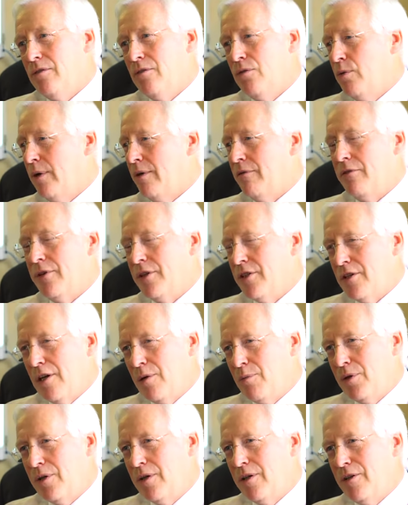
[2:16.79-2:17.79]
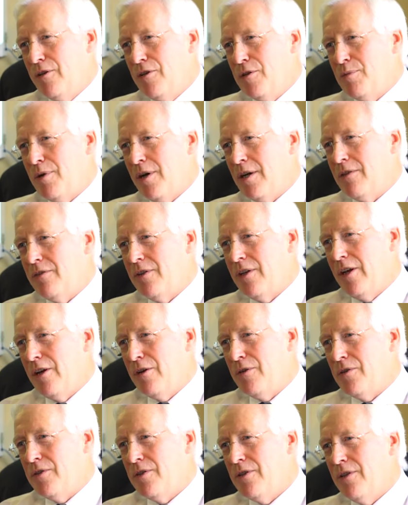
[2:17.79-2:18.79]
or one, for example, could lose part of the
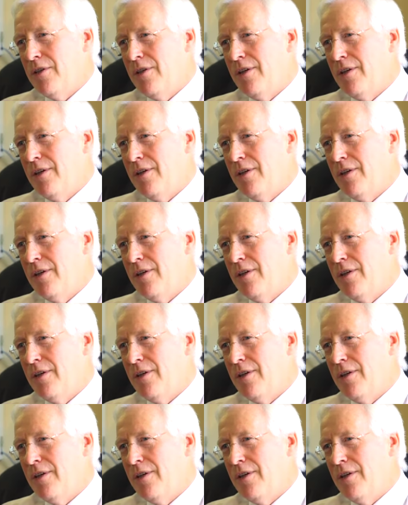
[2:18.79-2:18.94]
nose.